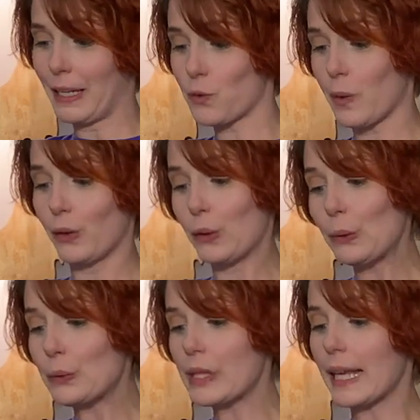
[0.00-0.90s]
as well
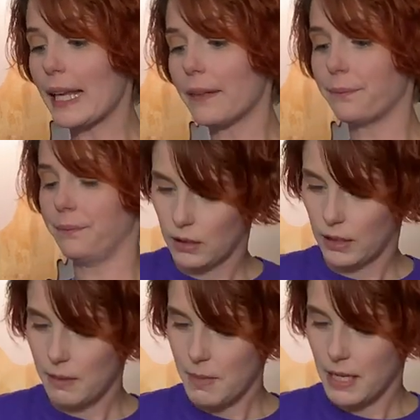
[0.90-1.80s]
use it.
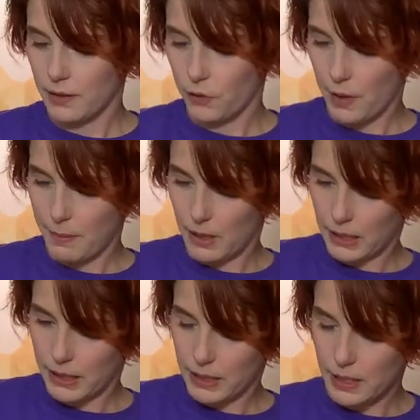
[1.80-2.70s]
Come on, creme
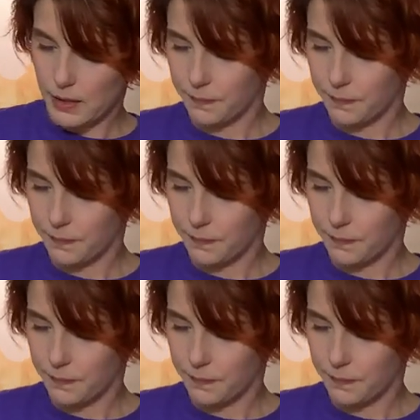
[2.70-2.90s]
anglaise.